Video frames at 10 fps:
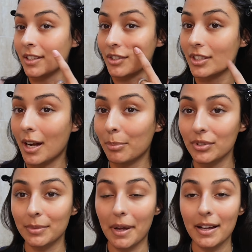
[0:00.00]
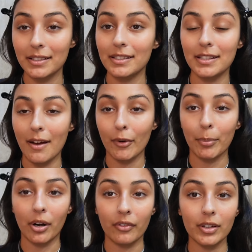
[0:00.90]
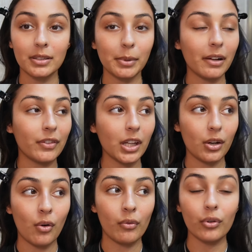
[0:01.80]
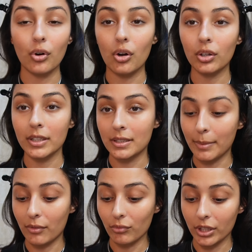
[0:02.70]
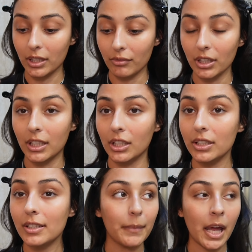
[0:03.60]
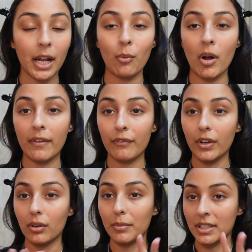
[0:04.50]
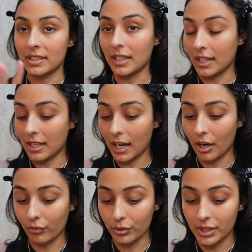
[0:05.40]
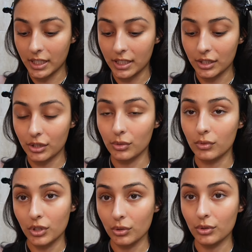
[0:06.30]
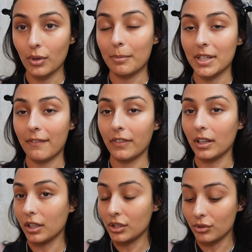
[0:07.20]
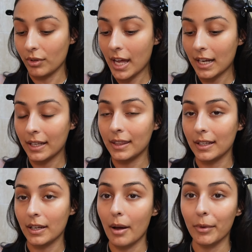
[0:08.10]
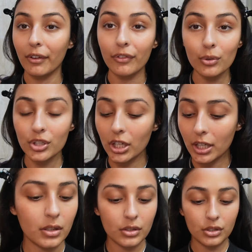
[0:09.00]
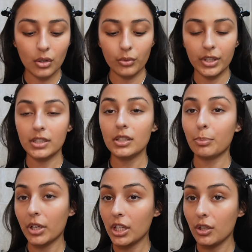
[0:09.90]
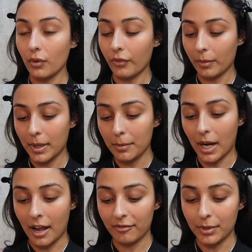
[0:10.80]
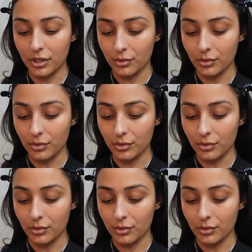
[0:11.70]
there's a couple spots, it's never perfect, but I feel like overall it's been really, really good. And I wanna film a skincare routine soon too, so I'm definitely gonna do that in the coming future. So this is pretty new for me, but I've been